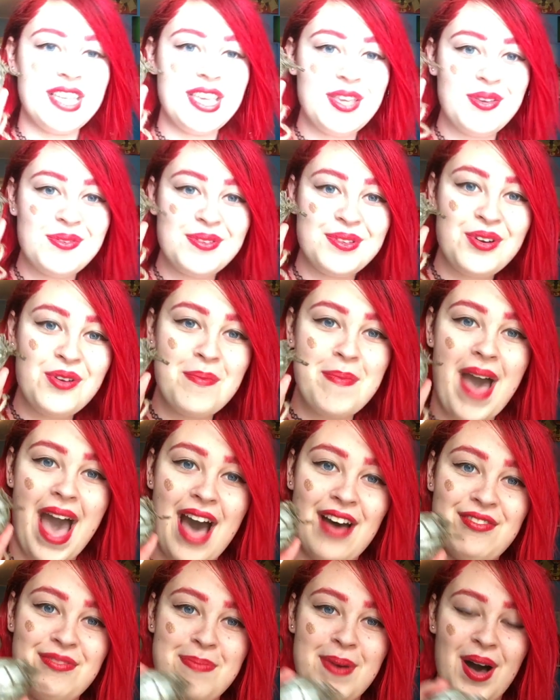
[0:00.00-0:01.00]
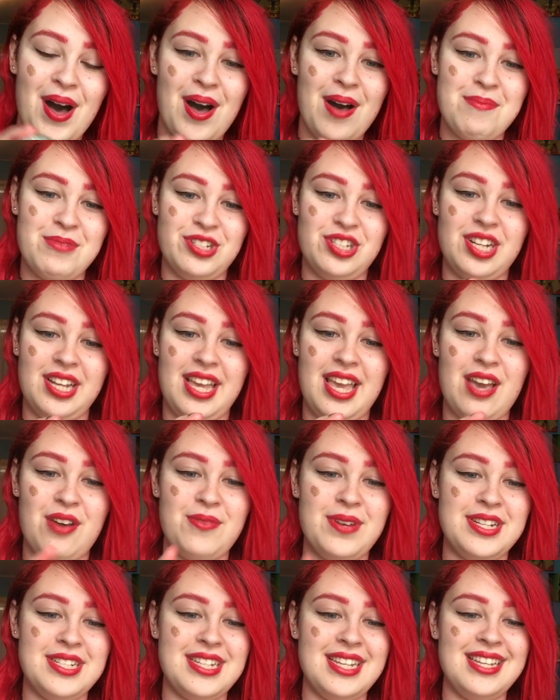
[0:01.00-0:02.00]
cute little bath bomb, which I can't
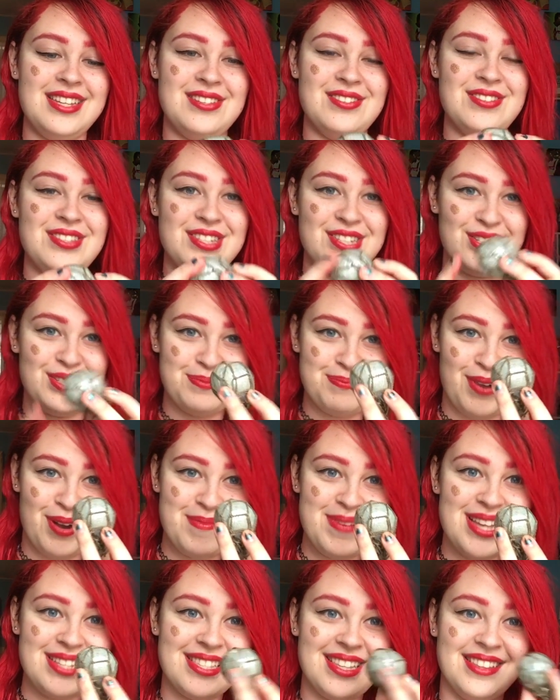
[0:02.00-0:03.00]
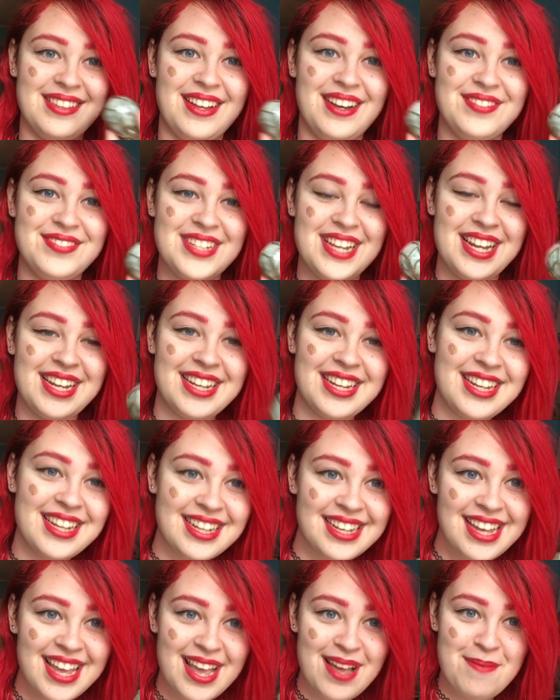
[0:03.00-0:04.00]
wait to use because mermaids love
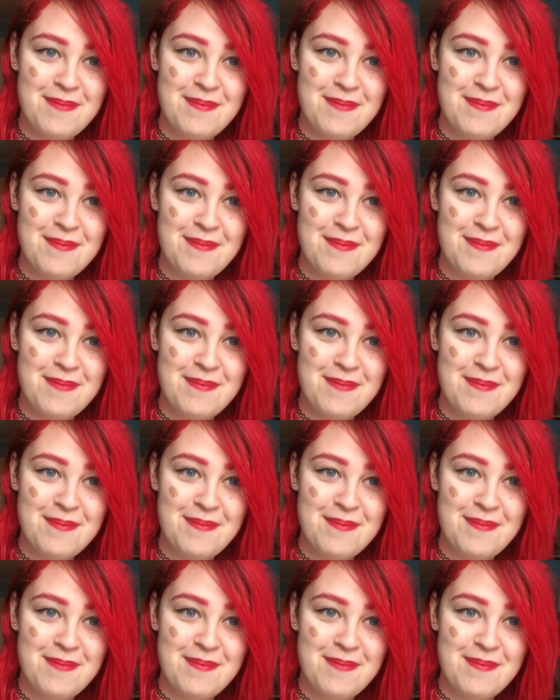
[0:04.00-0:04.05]
taking